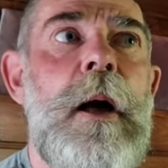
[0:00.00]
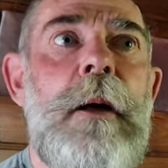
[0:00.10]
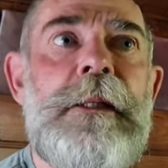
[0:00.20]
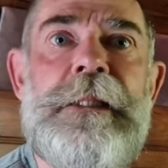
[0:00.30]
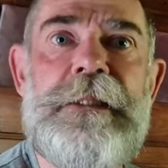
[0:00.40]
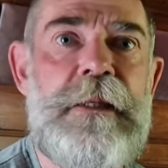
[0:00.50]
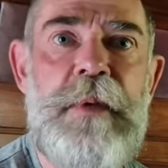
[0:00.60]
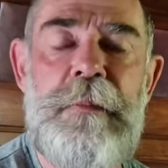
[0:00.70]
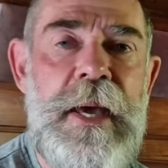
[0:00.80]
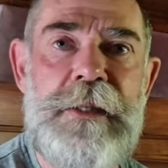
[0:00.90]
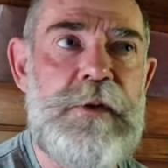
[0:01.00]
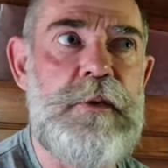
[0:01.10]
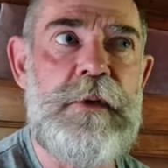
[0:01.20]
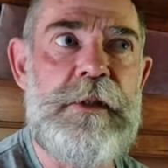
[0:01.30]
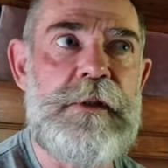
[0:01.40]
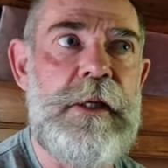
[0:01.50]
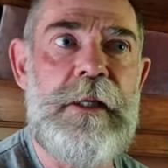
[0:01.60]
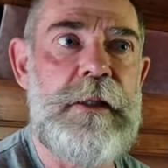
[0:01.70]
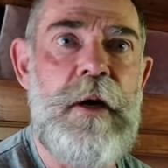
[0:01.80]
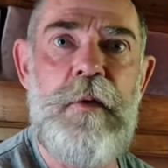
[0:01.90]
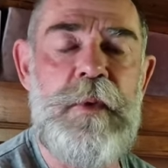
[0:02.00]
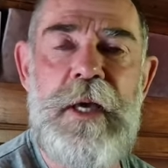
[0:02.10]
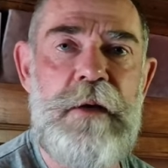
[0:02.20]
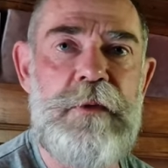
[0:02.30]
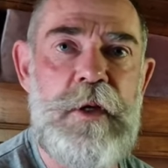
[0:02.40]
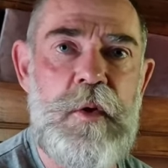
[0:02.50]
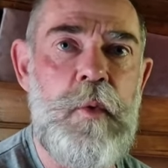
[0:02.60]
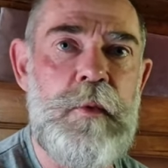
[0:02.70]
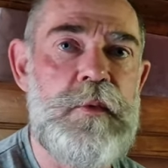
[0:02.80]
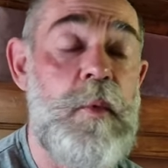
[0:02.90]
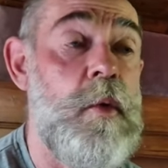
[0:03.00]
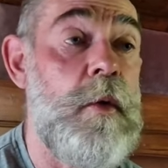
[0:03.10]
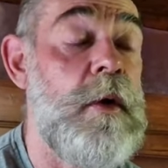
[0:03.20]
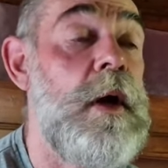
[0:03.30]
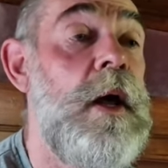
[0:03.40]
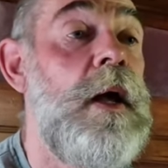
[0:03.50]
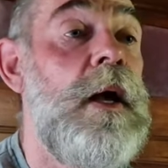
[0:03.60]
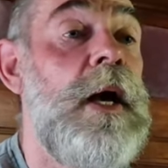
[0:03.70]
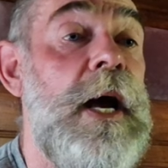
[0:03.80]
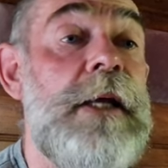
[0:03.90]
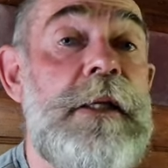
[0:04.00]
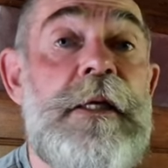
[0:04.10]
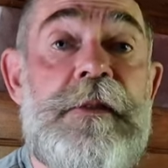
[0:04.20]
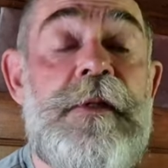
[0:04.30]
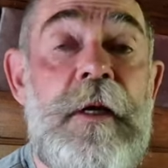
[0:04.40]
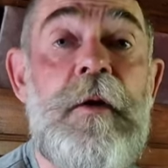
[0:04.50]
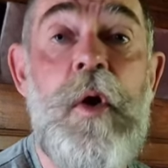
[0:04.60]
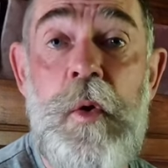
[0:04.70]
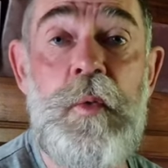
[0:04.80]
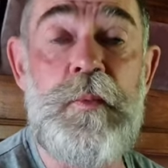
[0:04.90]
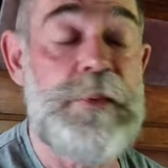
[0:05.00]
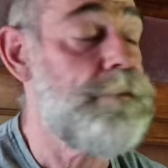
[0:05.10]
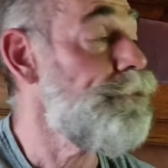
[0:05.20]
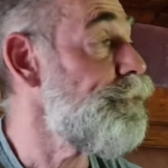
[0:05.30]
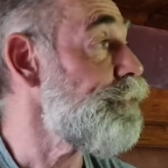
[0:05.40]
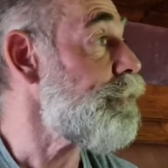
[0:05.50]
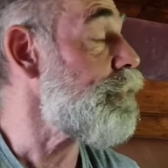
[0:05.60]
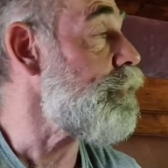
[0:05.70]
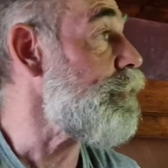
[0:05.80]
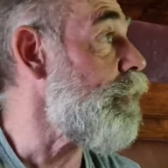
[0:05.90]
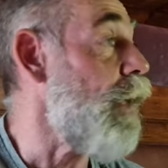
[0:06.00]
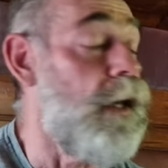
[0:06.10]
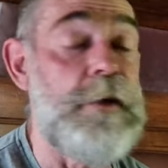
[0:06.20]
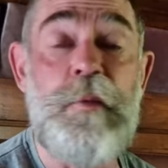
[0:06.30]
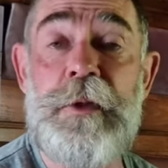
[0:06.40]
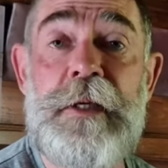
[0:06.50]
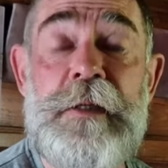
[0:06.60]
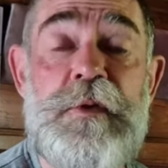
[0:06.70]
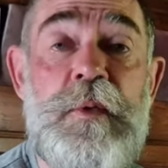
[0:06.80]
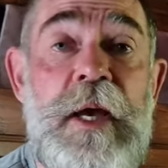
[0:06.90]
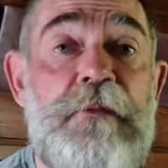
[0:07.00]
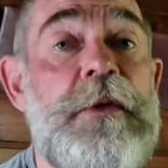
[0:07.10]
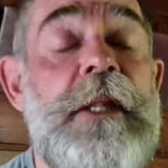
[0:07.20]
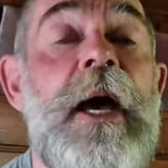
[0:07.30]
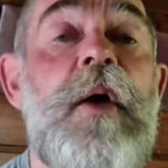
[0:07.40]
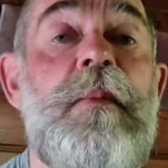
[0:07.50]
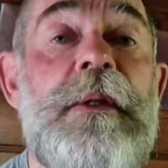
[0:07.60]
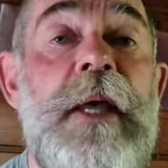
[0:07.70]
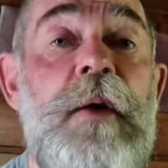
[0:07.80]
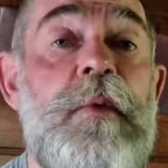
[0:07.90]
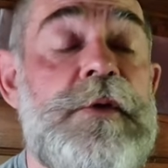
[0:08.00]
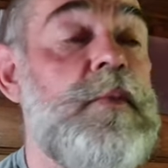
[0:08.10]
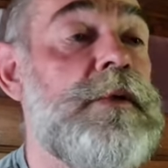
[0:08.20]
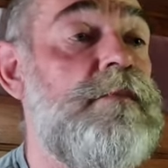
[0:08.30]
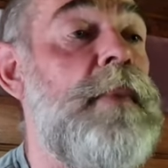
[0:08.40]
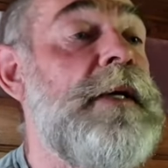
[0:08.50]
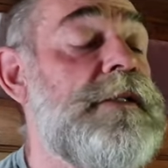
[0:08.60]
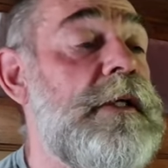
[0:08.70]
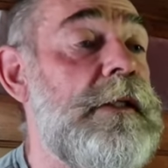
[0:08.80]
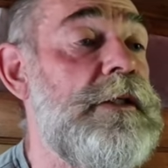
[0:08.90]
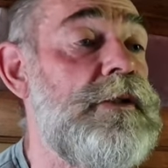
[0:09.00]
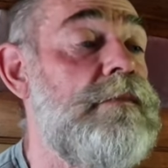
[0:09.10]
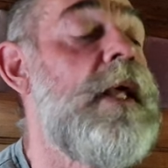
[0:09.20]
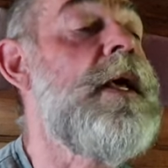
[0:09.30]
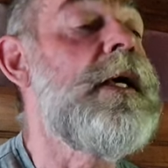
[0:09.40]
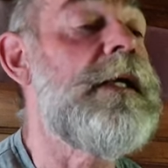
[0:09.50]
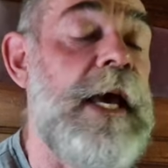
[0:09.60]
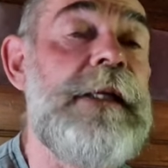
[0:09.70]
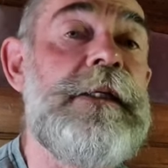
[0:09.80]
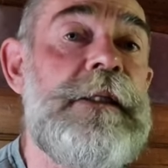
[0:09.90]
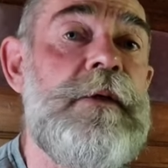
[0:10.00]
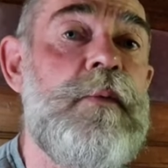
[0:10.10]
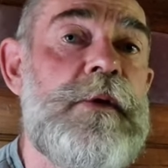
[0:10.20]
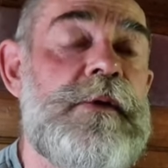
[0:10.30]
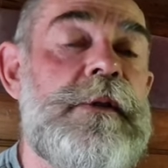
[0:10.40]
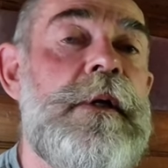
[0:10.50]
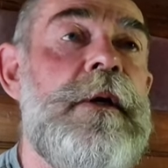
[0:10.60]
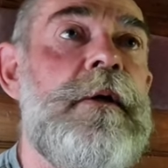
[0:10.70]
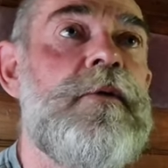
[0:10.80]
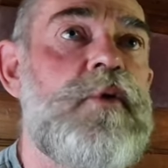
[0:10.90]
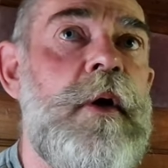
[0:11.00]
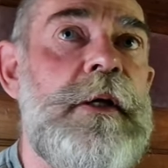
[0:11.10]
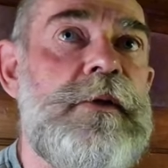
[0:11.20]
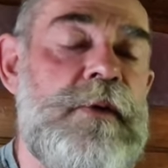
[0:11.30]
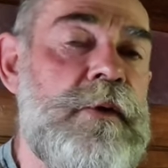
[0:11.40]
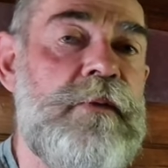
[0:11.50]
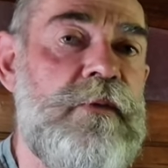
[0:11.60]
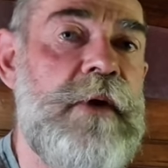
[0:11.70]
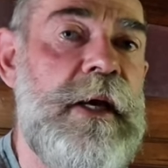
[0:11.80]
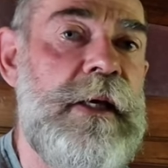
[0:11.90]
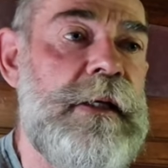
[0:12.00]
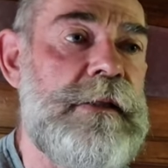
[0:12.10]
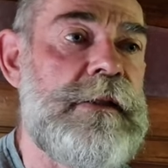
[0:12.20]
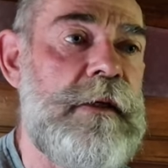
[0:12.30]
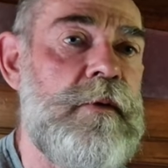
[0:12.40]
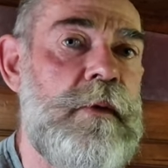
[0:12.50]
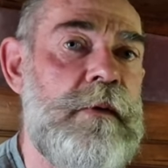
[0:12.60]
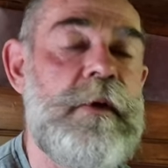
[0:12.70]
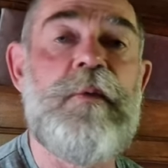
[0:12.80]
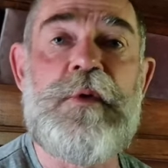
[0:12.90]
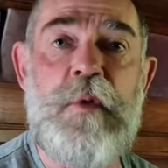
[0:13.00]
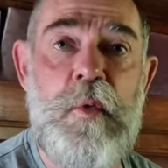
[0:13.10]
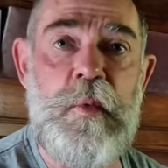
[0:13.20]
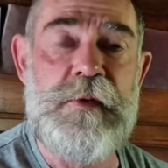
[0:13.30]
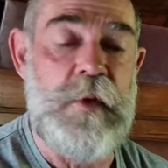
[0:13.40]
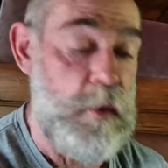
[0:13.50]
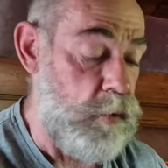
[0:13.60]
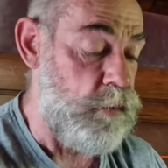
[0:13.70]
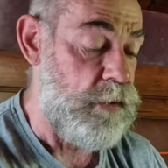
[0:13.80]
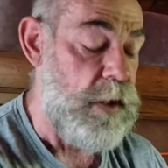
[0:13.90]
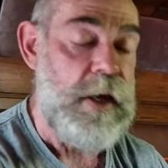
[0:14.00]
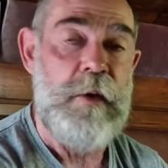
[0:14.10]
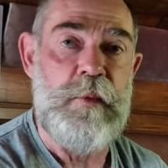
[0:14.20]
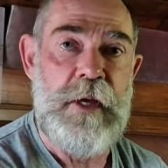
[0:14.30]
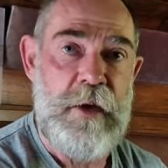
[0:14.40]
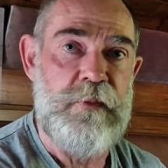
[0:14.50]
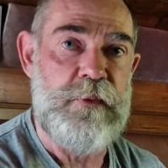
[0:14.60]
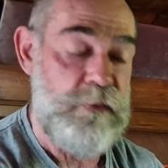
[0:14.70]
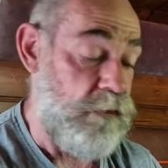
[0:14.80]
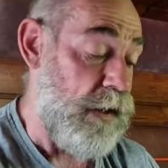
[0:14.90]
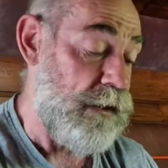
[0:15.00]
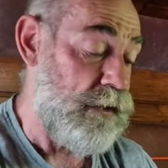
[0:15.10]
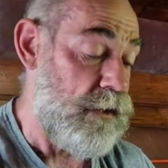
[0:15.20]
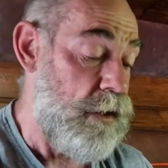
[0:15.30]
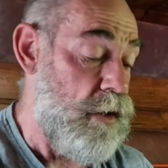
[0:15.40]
leading me back to this, are we having a Cold War? And is there hope? I don't want to get too heavy now, but that was what basically Kennedy was trying to convey, is there is always hope, and we have to fight